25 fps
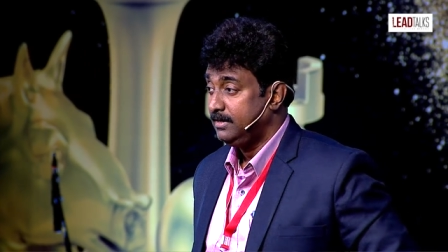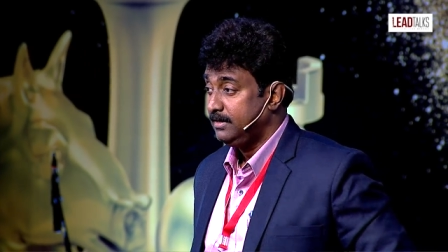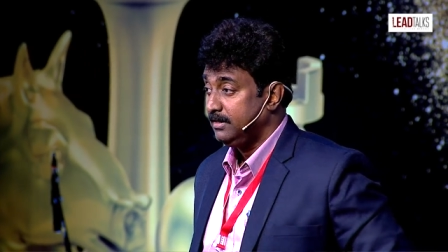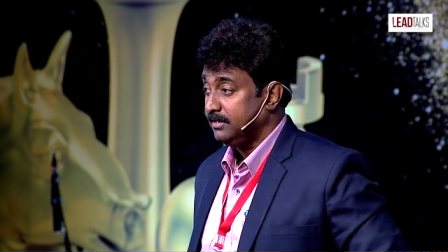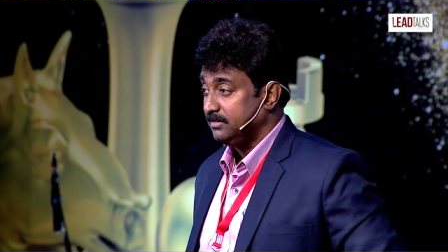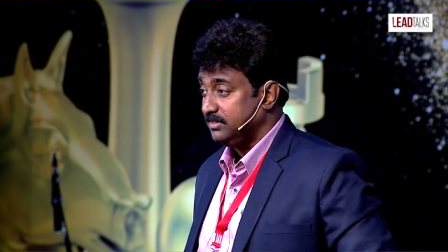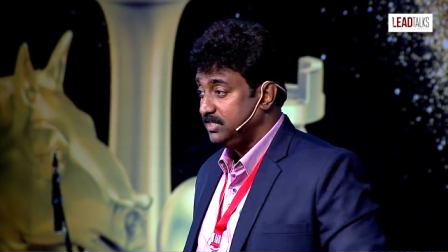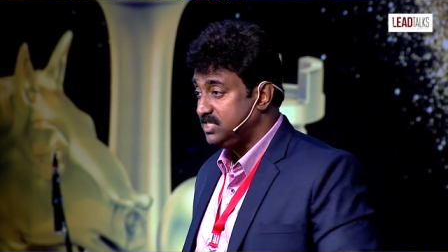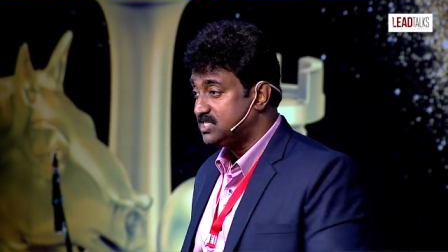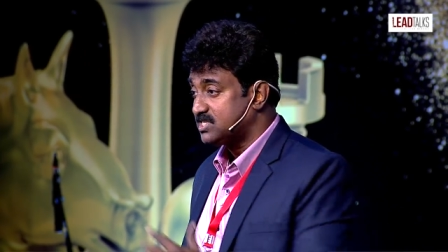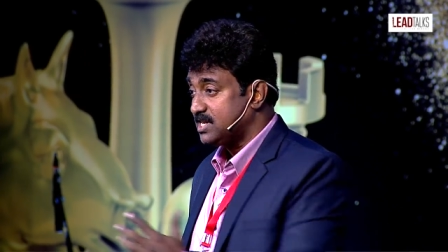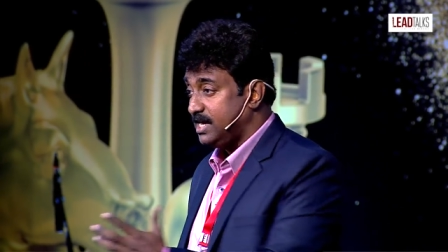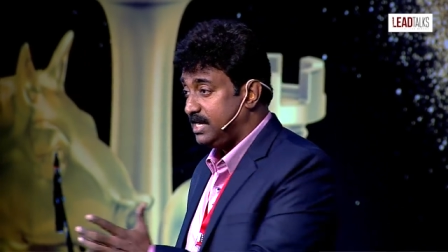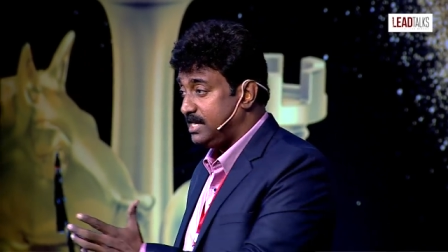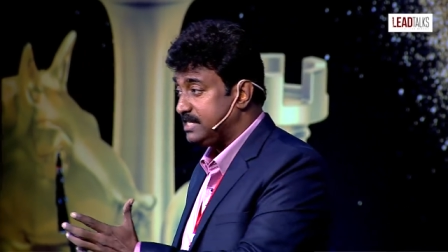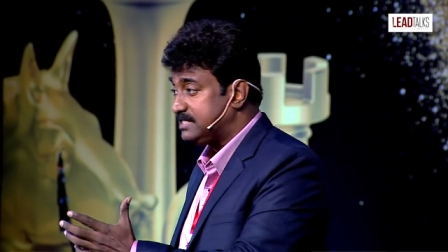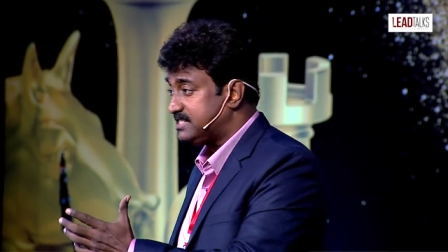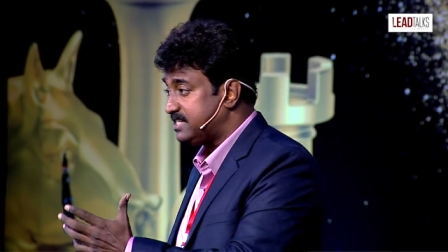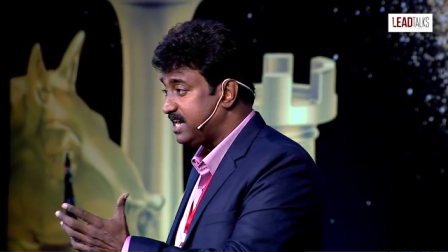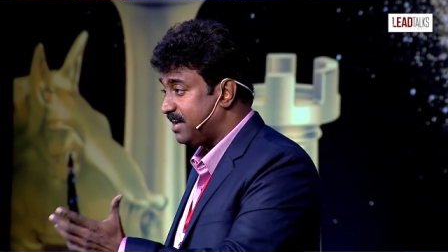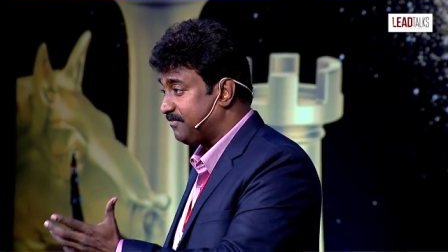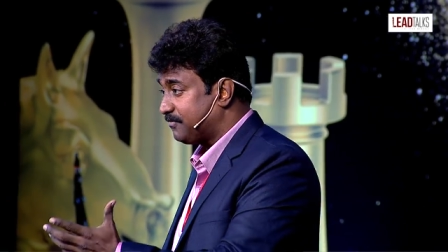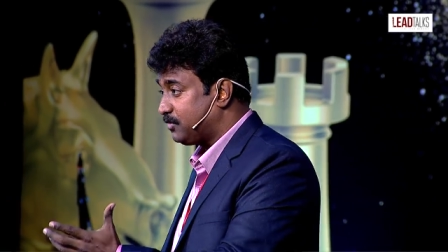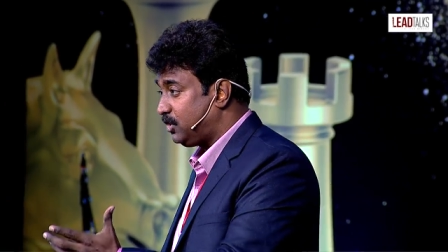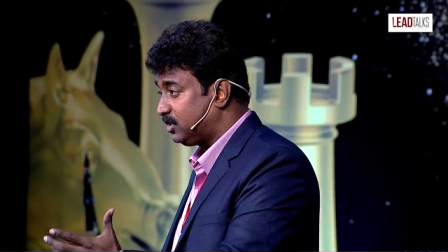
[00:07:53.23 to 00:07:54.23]
These girls, they
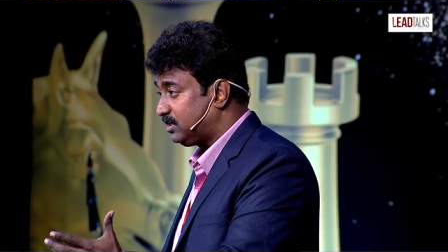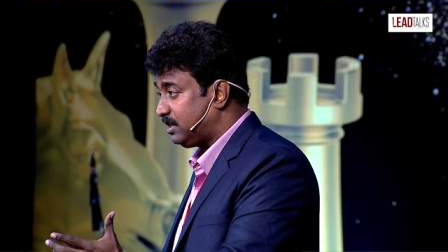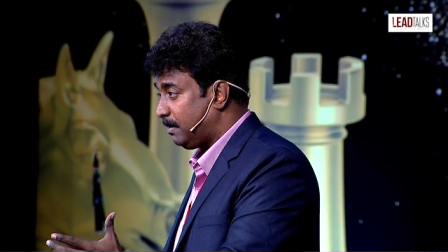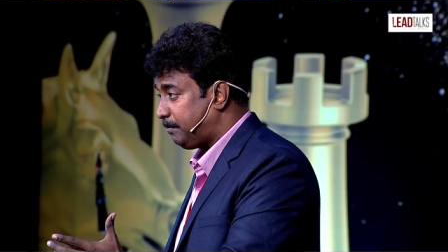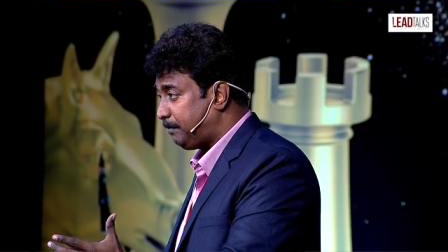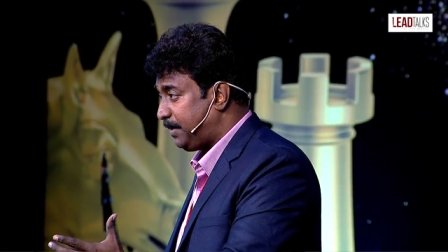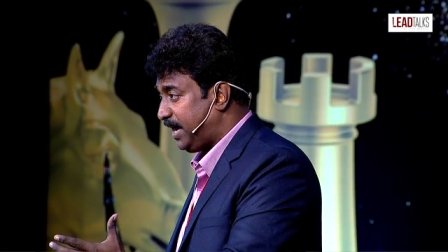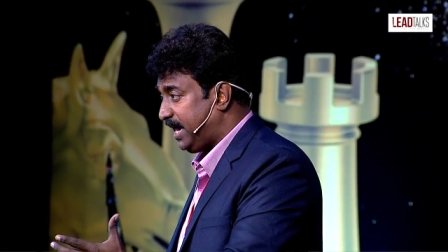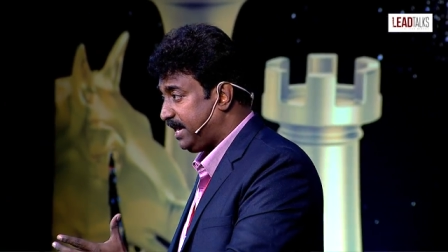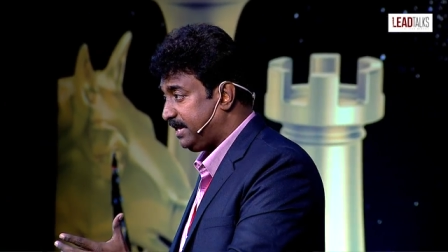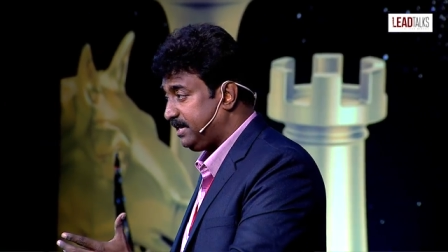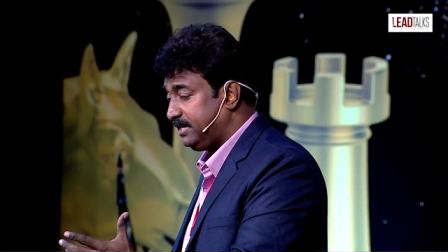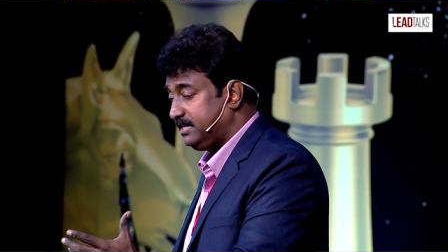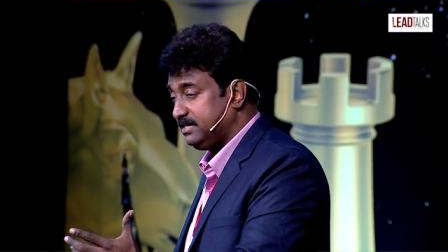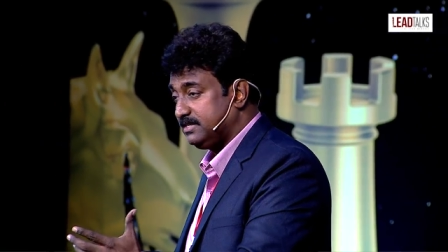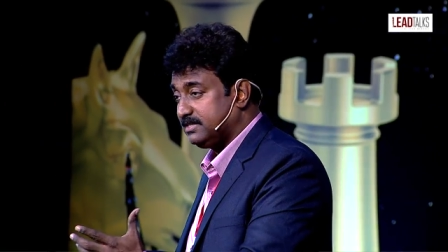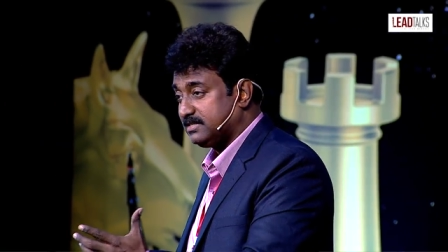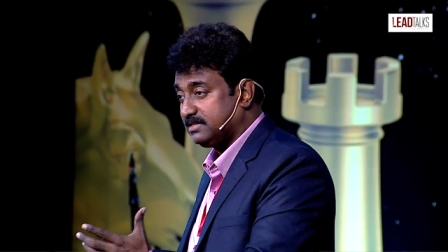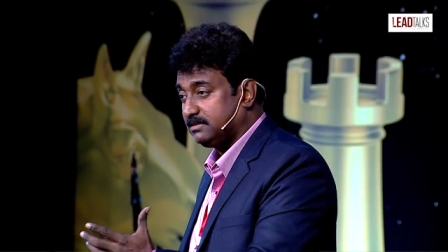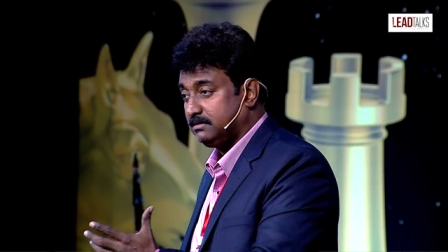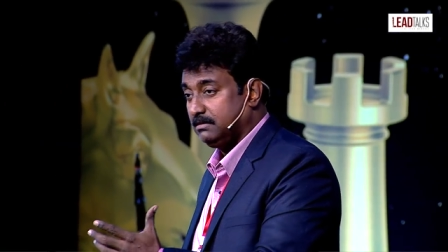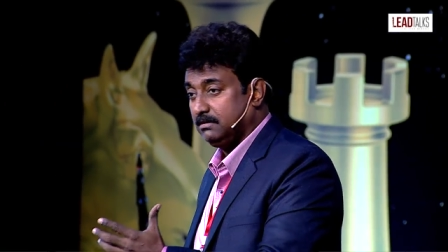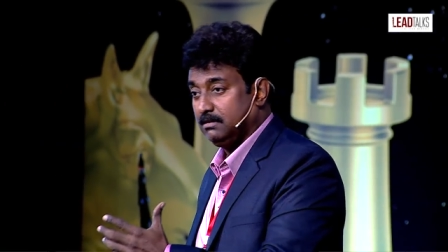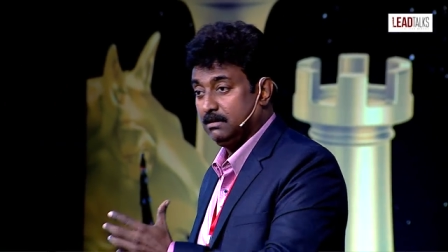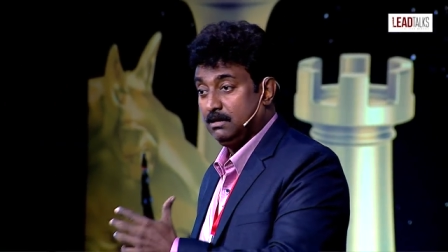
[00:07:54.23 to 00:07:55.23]
have got their parents,
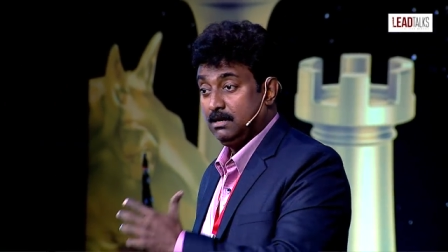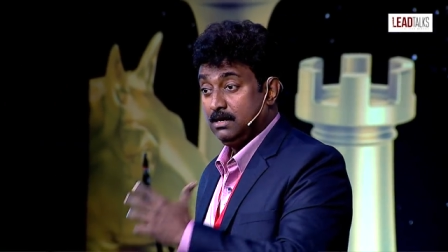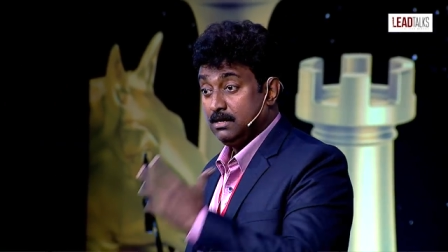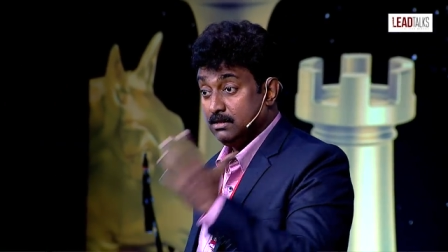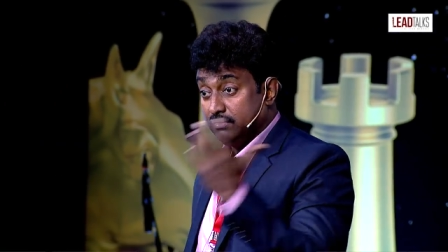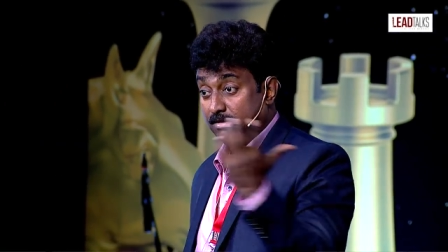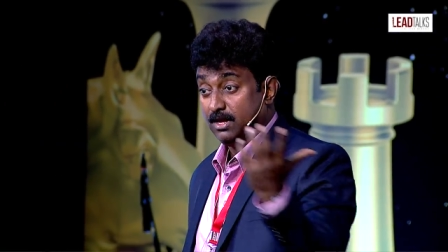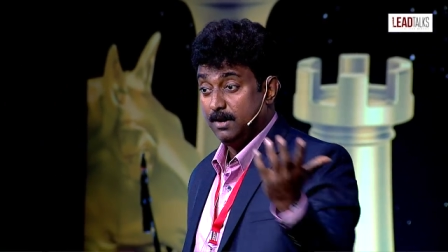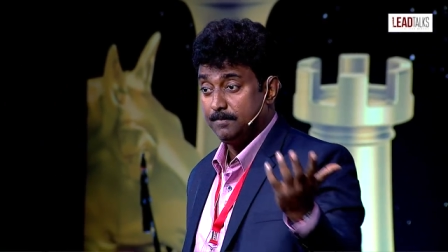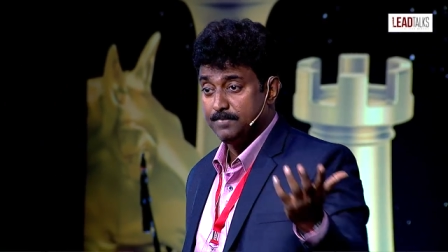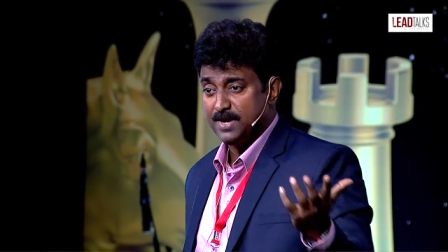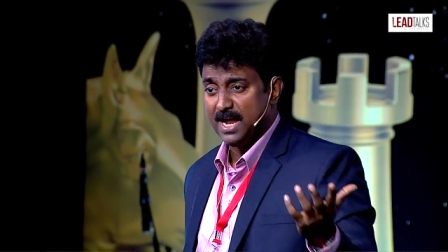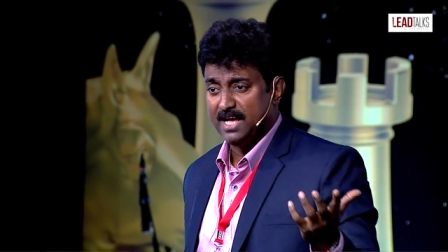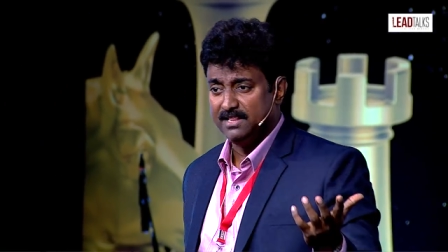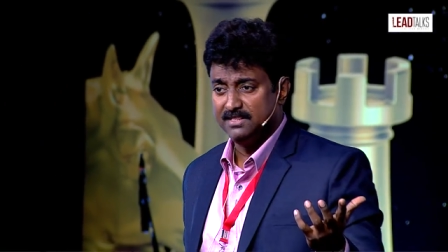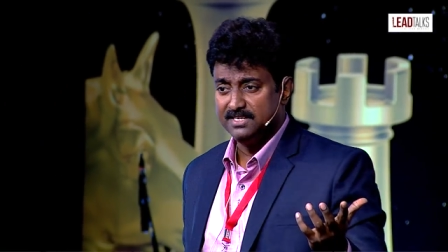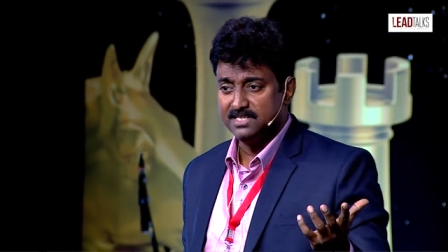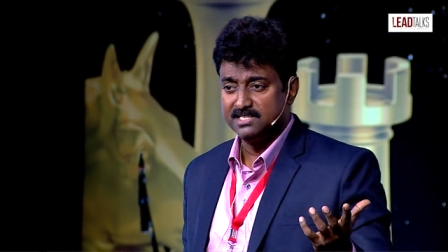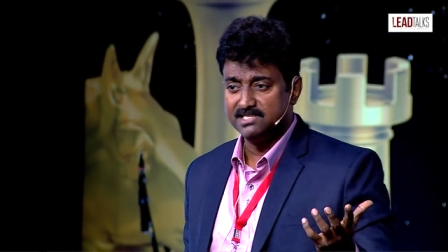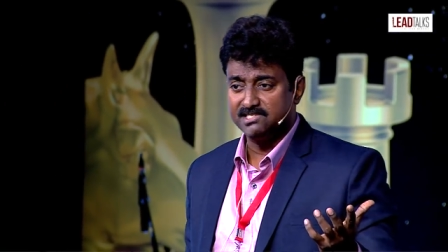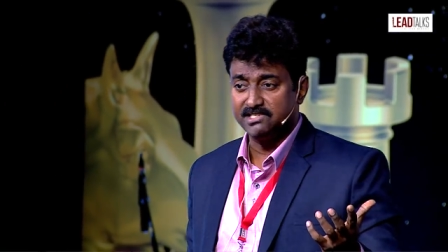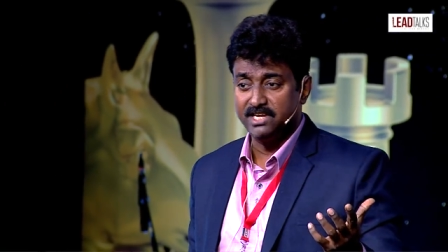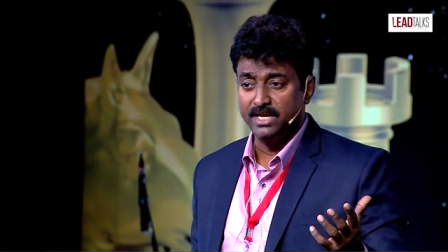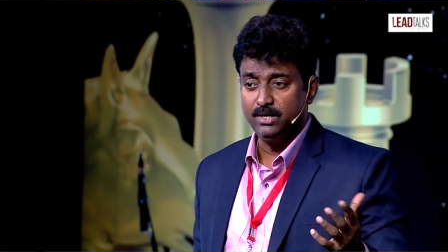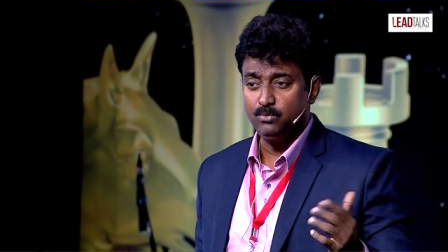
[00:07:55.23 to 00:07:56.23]
their brothers.
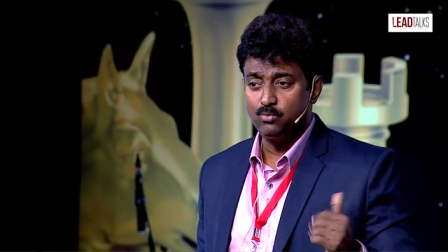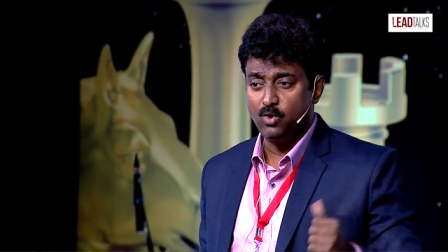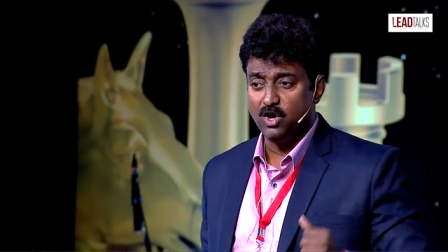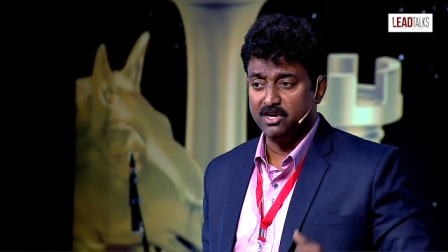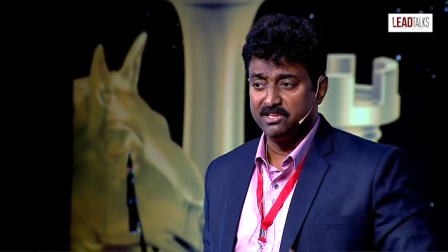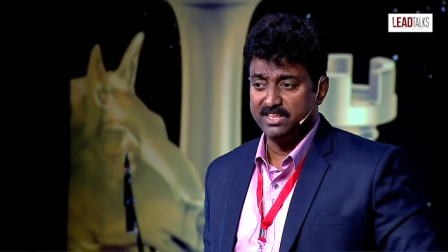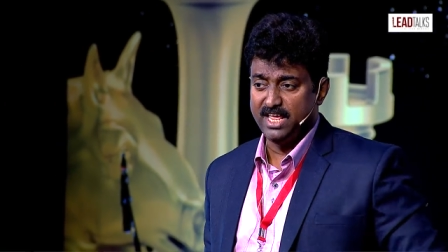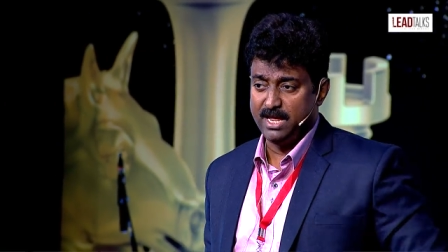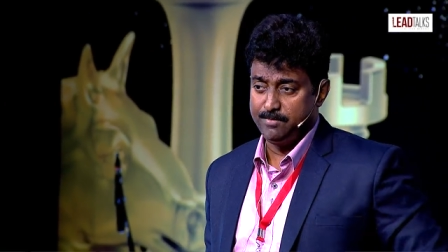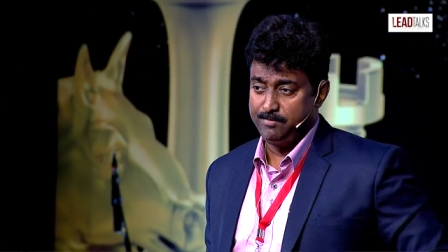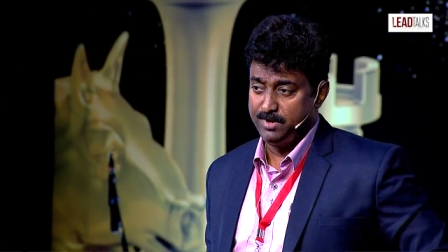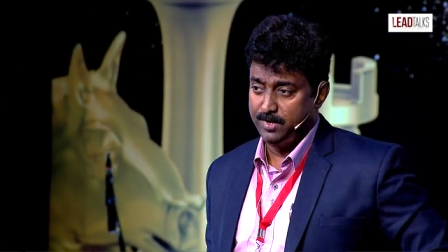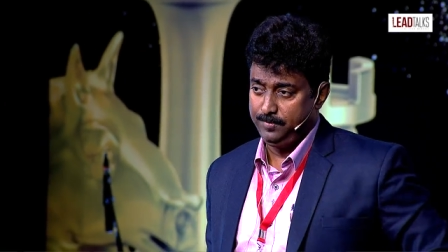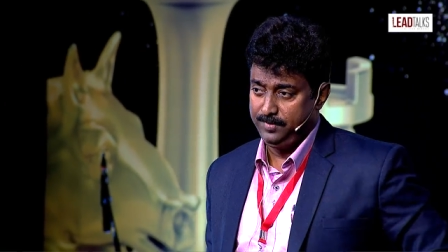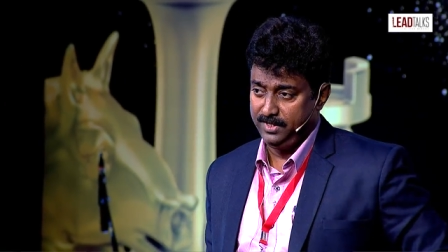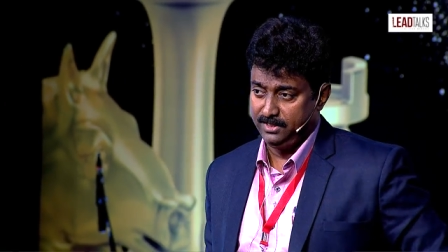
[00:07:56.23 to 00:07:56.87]
Think what they may be